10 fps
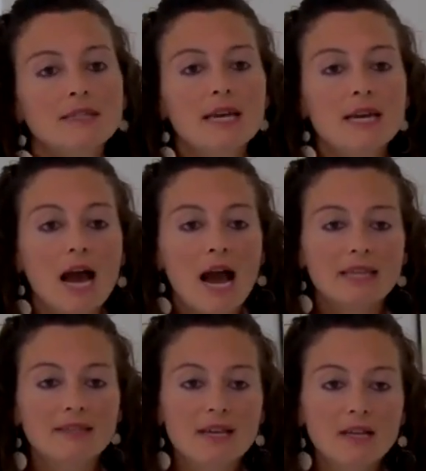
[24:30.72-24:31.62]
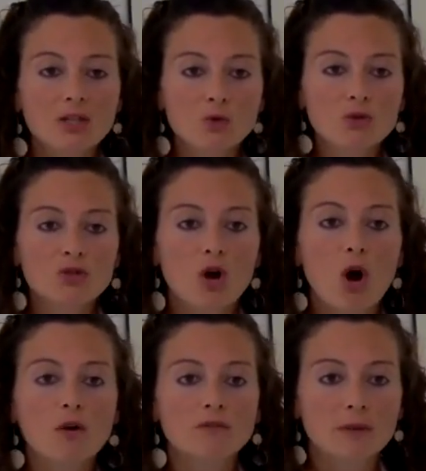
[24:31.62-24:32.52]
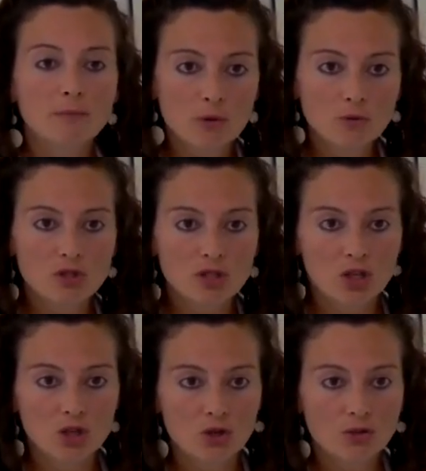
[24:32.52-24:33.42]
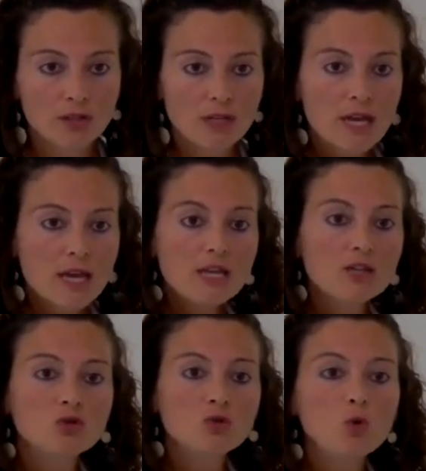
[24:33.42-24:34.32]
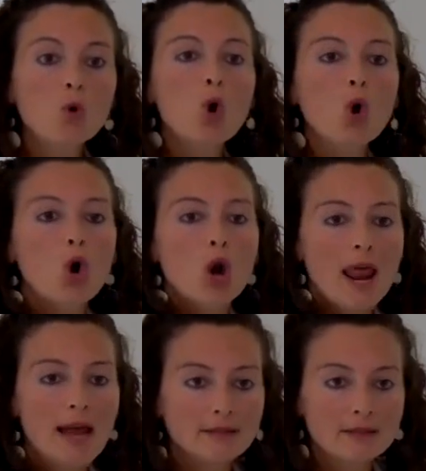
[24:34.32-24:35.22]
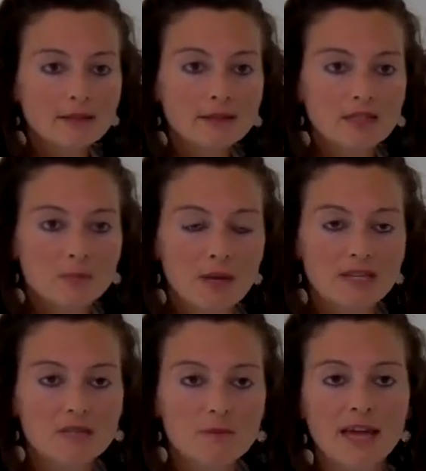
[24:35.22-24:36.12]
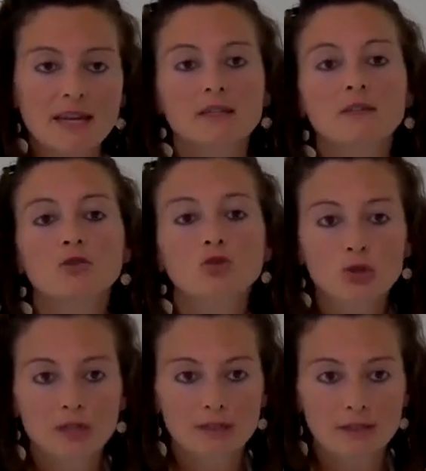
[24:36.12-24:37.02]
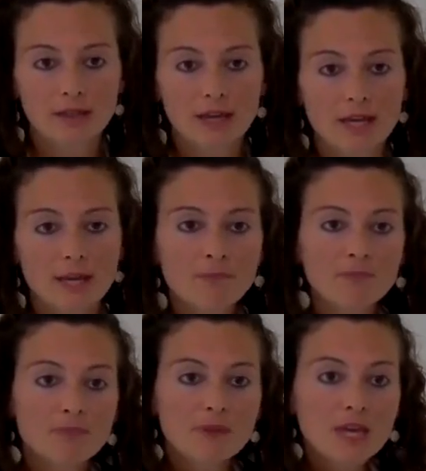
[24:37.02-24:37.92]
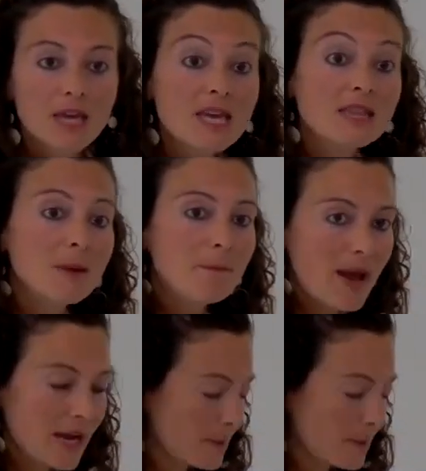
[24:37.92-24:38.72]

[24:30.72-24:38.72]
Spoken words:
The ideal use of the bone station is to collect the specimen during the day in the